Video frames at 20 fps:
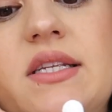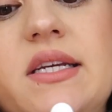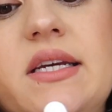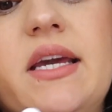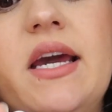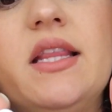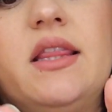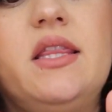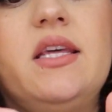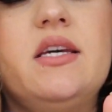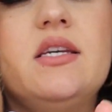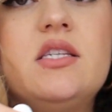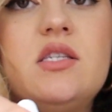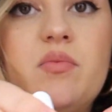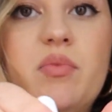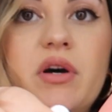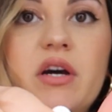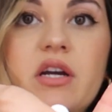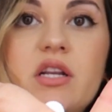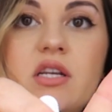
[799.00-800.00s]
to get this,
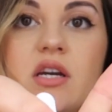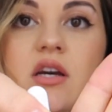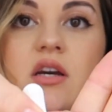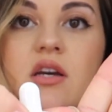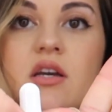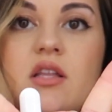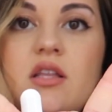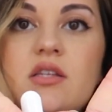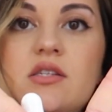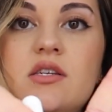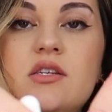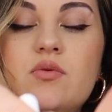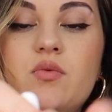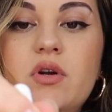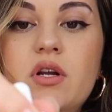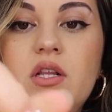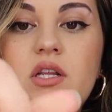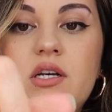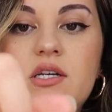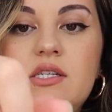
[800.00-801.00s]
but this is
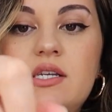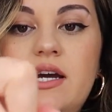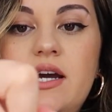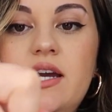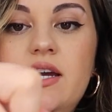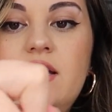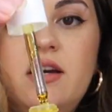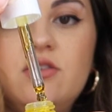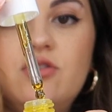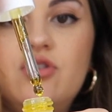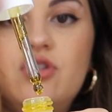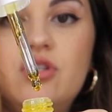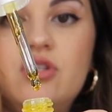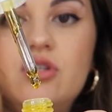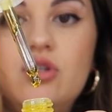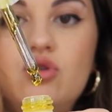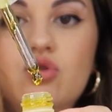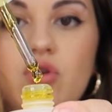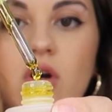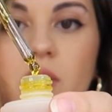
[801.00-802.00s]
what it looks like. It has just
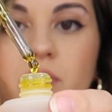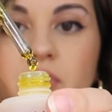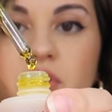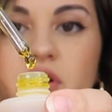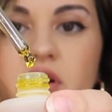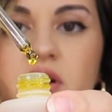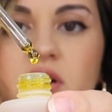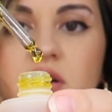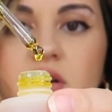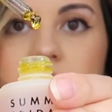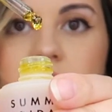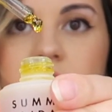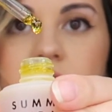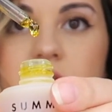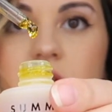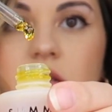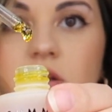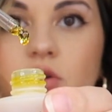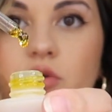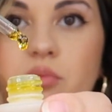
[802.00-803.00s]
a dropper. It has
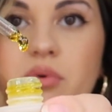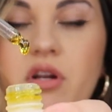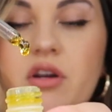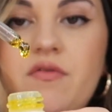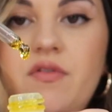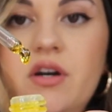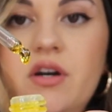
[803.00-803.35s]
a little bit of